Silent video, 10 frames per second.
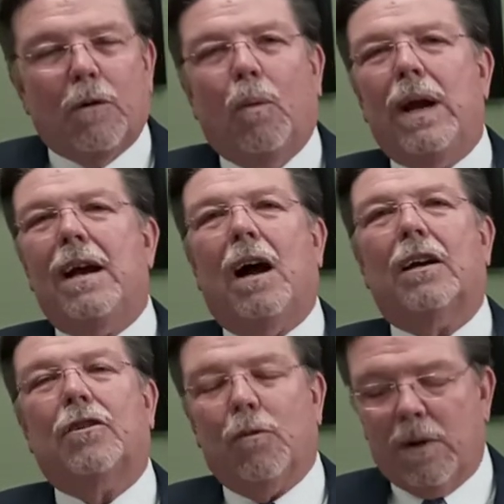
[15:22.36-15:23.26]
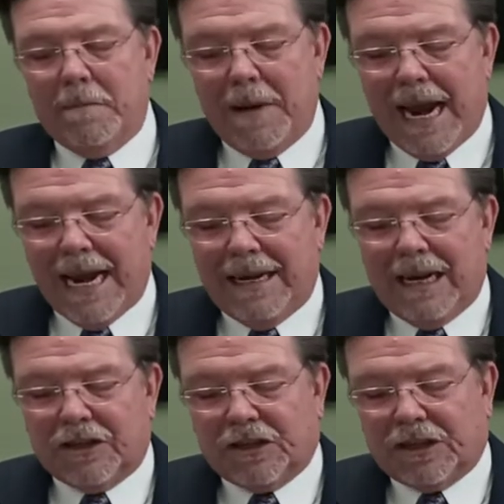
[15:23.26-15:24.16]
We ought to remain
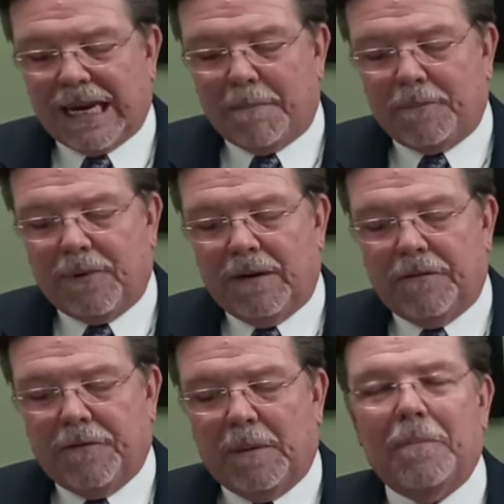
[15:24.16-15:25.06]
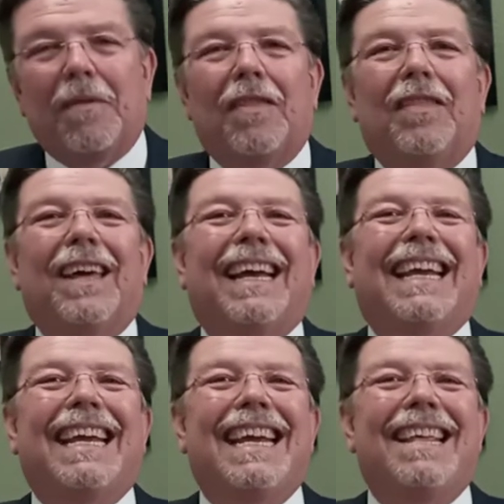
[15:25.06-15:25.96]
separate from the
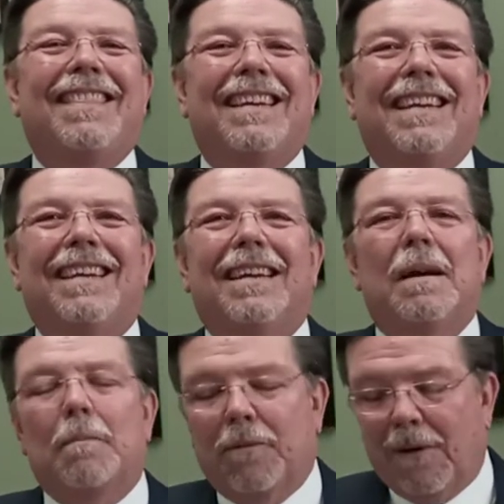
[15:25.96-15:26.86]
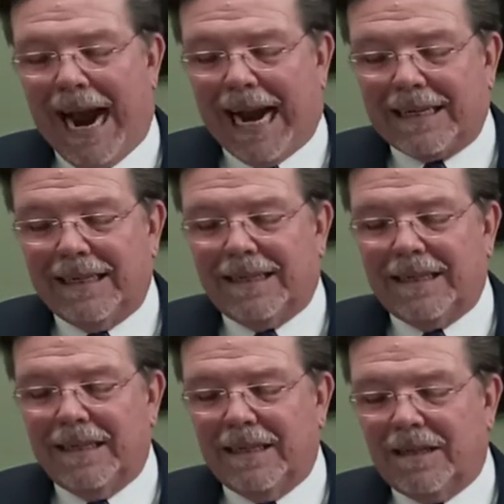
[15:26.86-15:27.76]
heathen
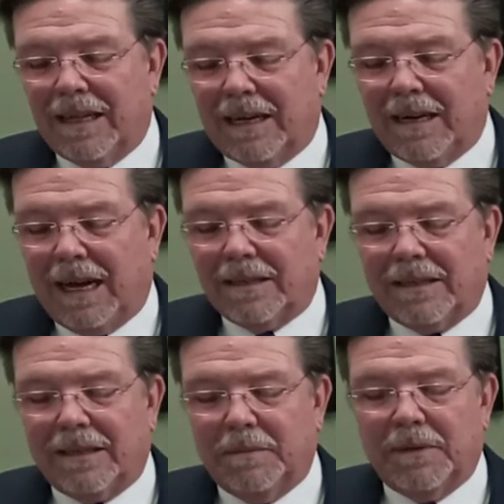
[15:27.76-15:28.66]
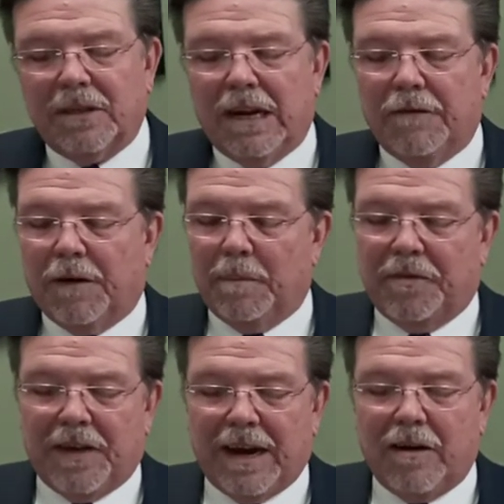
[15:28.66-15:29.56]
practices, the customs from
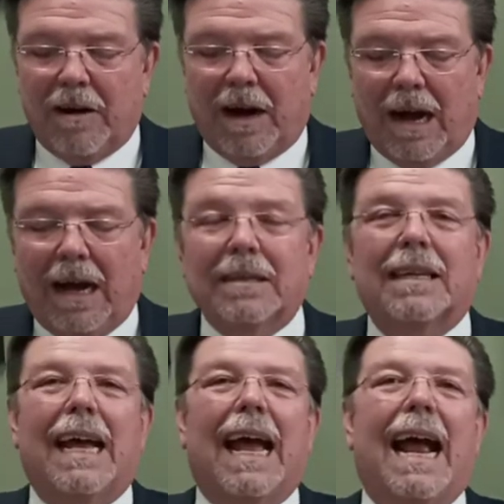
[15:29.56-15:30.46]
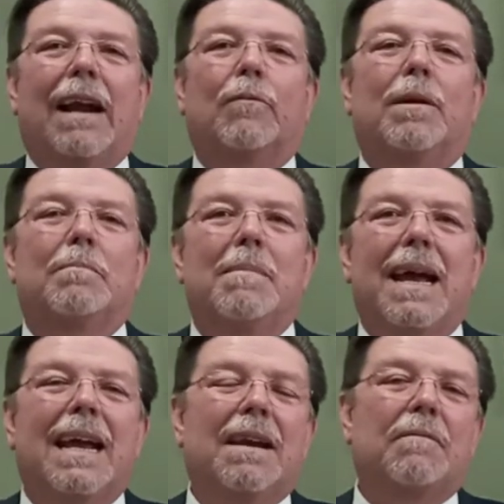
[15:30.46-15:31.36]
their gods, and
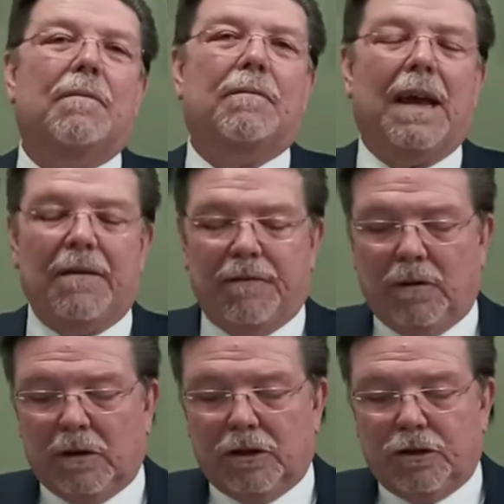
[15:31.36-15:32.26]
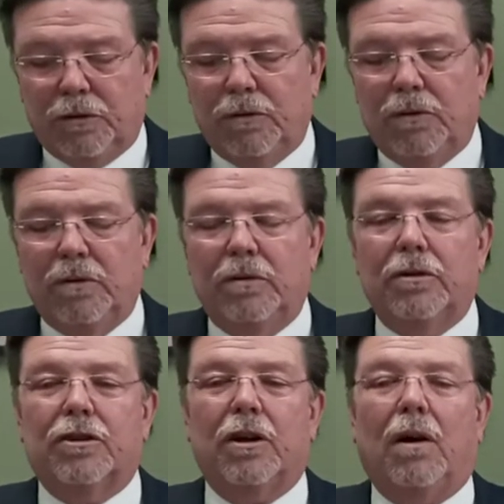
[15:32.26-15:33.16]
remain faithful to
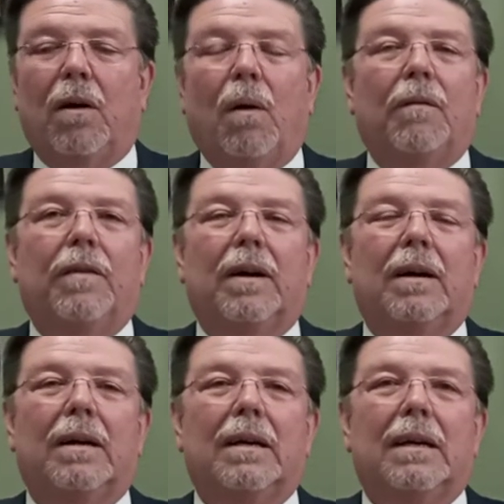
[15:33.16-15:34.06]
Jehovah.